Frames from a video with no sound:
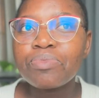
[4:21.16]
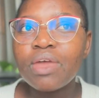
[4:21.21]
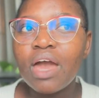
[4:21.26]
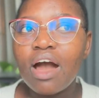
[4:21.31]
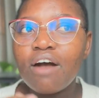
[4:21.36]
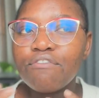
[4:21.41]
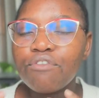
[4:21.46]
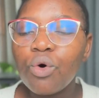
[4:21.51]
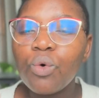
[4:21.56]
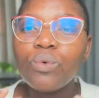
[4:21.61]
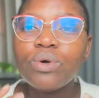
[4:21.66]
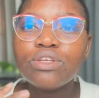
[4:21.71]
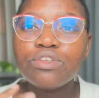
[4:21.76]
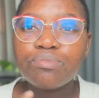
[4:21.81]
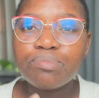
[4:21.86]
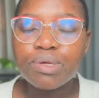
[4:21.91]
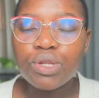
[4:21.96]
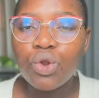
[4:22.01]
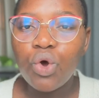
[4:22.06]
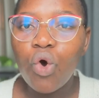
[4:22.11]
I've always
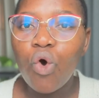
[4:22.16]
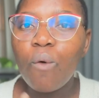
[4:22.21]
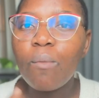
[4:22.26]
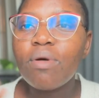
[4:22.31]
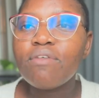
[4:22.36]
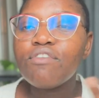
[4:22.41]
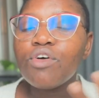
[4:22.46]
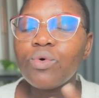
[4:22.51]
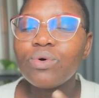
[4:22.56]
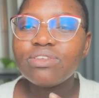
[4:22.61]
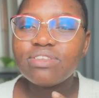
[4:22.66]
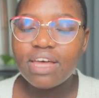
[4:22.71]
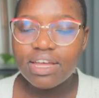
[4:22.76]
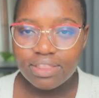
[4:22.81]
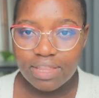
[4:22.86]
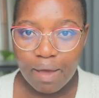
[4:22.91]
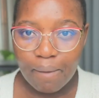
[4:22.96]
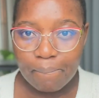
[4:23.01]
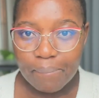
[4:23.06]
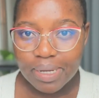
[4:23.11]
been home. I've always had
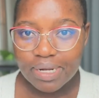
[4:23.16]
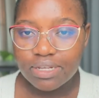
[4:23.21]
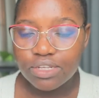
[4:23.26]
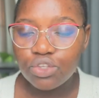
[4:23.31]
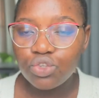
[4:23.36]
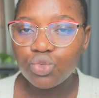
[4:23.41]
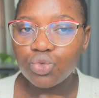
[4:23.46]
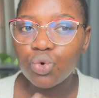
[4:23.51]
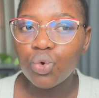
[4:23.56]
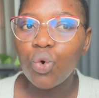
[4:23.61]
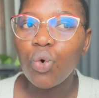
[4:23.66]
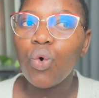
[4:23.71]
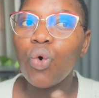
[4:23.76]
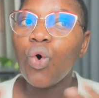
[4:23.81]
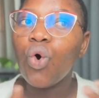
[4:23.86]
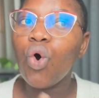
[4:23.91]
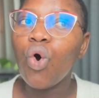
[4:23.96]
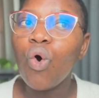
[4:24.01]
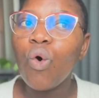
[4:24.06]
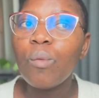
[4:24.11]
the ability to go
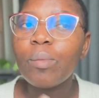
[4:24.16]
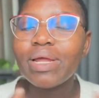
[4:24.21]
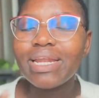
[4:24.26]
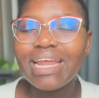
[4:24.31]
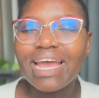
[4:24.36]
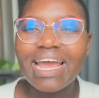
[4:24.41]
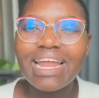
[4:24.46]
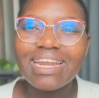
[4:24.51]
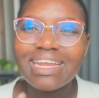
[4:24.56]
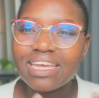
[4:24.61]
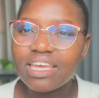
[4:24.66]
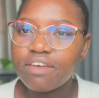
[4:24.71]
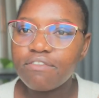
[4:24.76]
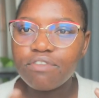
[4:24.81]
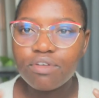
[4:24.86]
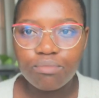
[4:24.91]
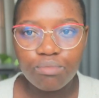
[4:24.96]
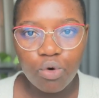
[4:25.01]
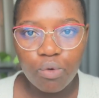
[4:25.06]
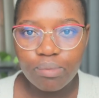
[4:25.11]
home at any
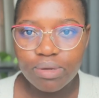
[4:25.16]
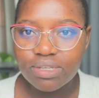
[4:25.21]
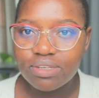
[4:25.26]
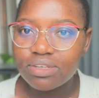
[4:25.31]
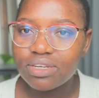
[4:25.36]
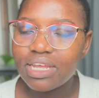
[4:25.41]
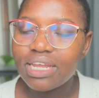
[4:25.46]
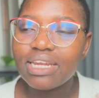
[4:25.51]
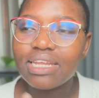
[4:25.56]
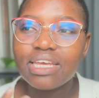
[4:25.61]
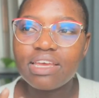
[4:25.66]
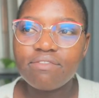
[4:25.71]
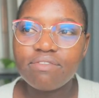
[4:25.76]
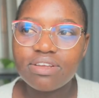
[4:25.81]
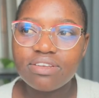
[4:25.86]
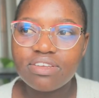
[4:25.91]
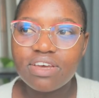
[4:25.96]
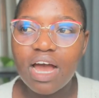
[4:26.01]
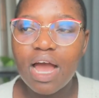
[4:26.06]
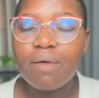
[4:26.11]
given moment, at any
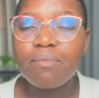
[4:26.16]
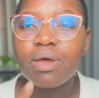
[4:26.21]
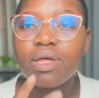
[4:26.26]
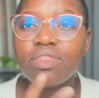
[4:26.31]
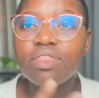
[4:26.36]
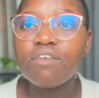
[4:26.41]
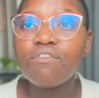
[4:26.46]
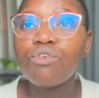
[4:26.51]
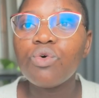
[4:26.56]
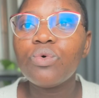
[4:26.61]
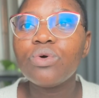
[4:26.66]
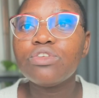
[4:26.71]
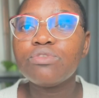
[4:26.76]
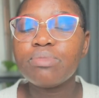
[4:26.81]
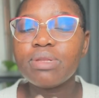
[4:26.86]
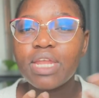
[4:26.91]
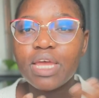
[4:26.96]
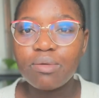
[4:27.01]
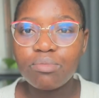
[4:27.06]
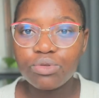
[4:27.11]
given time, and they've always
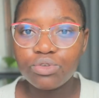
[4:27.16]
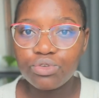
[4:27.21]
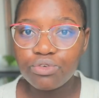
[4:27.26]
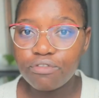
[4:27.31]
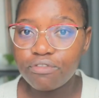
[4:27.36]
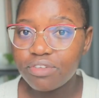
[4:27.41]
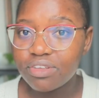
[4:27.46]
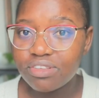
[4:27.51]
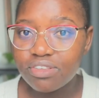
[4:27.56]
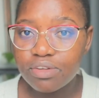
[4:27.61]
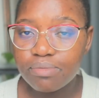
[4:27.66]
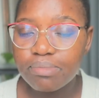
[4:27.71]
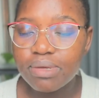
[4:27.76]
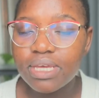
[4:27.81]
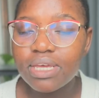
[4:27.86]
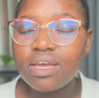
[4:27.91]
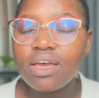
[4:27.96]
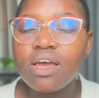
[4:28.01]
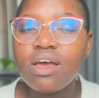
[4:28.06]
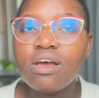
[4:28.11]
been able to visit
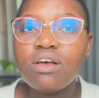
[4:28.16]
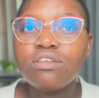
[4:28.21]
me.